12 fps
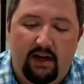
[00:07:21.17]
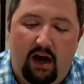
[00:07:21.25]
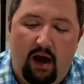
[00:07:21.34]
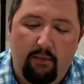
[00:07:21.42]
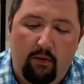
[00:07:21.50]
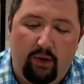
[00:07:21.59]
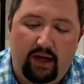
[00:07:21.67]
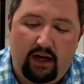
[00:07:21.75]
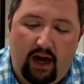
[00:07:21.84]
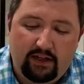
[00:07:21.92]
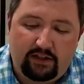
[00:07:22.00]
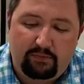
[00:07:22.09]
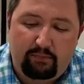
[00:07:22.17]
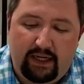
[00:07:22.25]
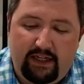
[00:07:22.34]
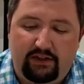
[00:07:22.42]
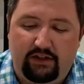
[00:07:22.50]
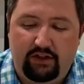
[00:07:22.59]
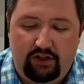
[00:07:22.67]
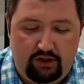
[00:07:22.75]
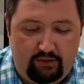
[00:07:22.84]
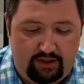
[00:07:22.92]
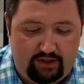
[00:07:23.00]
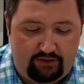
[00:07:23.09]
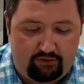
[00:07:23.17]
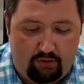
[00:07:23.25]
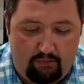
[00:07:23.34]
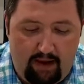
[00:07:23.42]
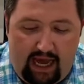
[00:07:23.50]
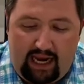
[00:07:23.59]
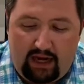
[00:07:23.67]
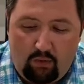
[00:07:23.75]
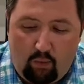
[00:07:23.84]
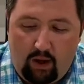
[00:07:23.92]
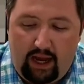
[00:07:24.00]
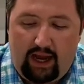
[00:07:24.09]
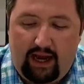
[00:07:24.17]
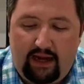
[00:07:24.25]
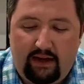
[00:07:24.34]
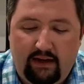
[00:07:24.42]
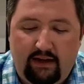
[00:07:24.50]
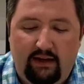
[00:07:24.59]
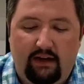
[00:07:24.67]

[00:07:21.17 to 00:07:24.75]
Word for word: Uh, but when God speaks to you in this dramatic way,